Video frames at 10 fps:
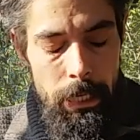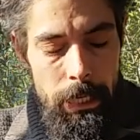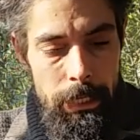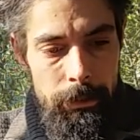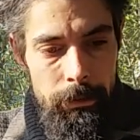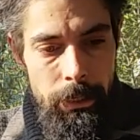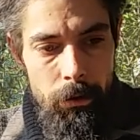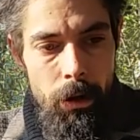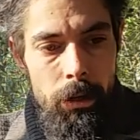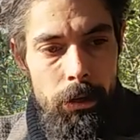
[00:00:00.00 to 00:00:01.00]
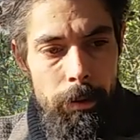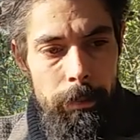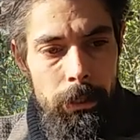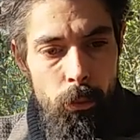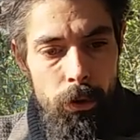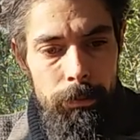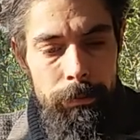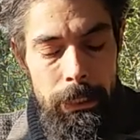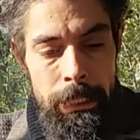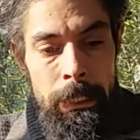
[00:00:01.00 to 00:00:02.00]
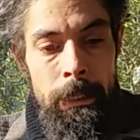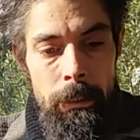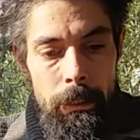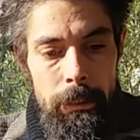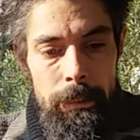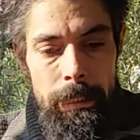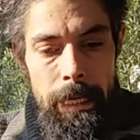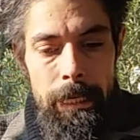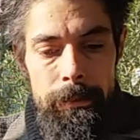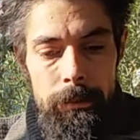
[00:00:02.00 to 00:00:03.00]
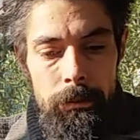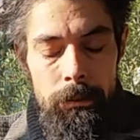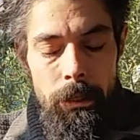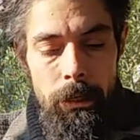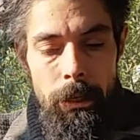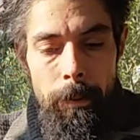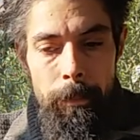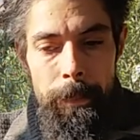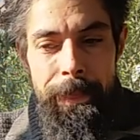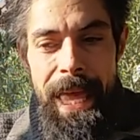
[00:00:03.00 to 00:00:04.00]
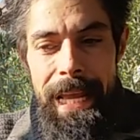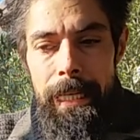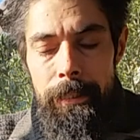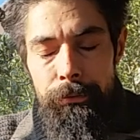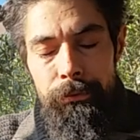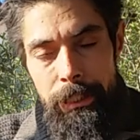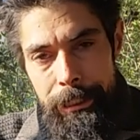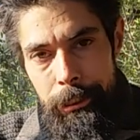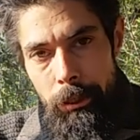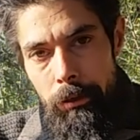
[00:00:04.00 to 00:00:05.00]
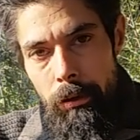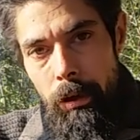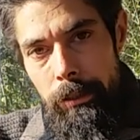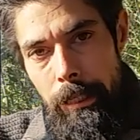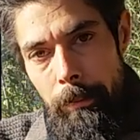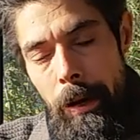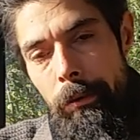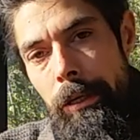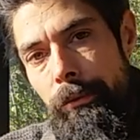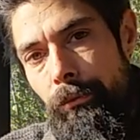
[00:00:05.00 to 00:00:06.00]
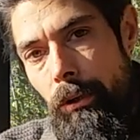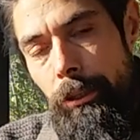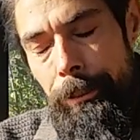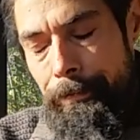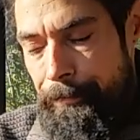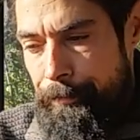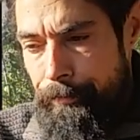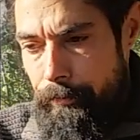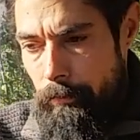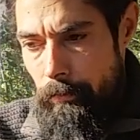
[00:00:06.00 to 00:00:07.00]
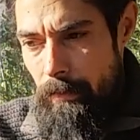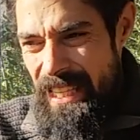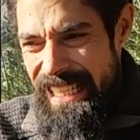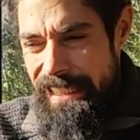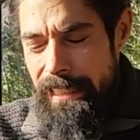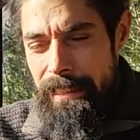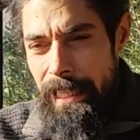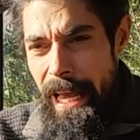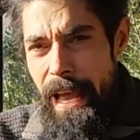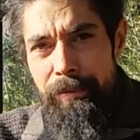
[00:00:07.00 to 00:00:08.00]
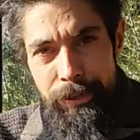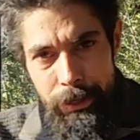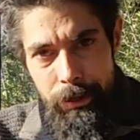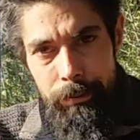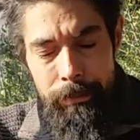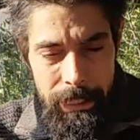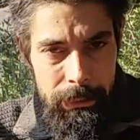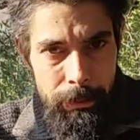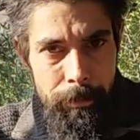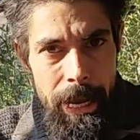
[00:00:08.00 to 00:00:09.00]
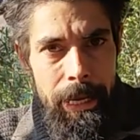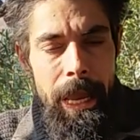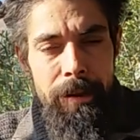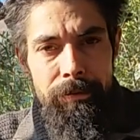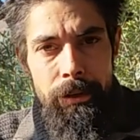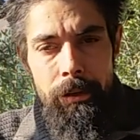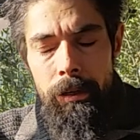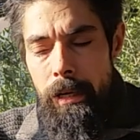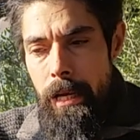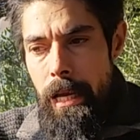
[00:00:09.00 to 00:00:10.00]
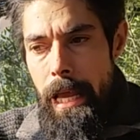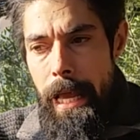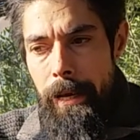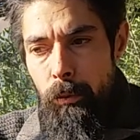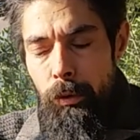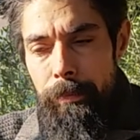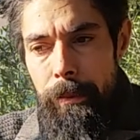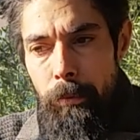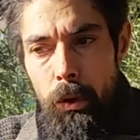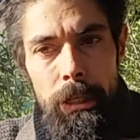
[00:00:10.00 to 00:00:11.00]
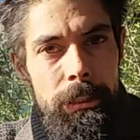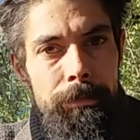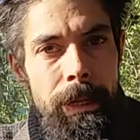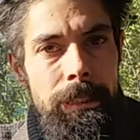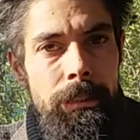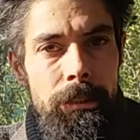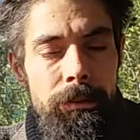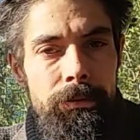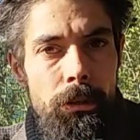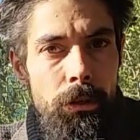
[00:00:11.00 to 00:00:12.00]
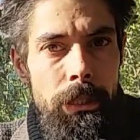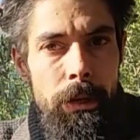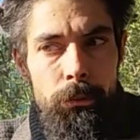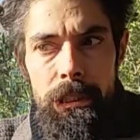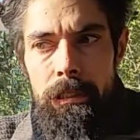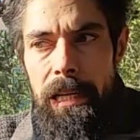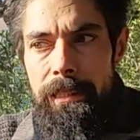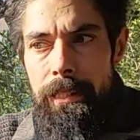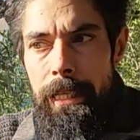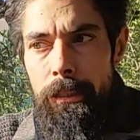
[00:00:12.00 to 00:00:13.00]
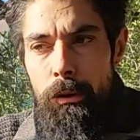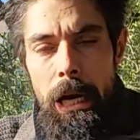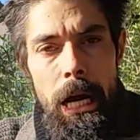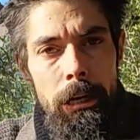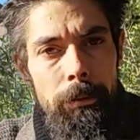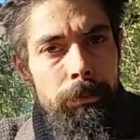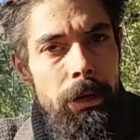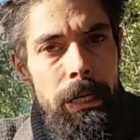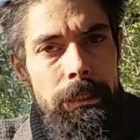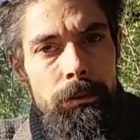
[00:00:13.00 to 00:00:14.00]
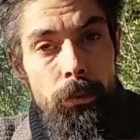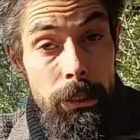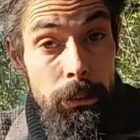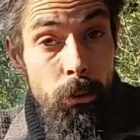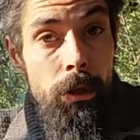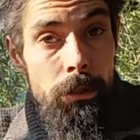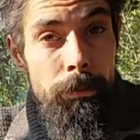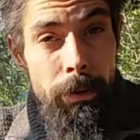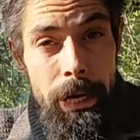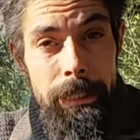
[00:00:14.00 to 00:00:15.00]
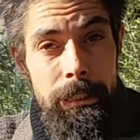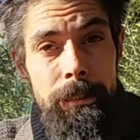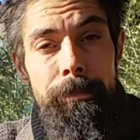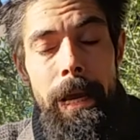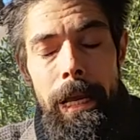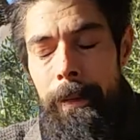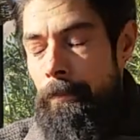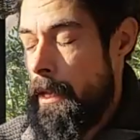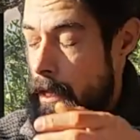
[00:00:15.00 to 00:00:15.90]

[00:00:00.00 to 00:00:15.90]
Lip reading: And their argument would be that the daylit feature on the American version is heavier, makes the pack heavier, and it would be more expensive, so that would translate to a higher price when you want to buy this pack.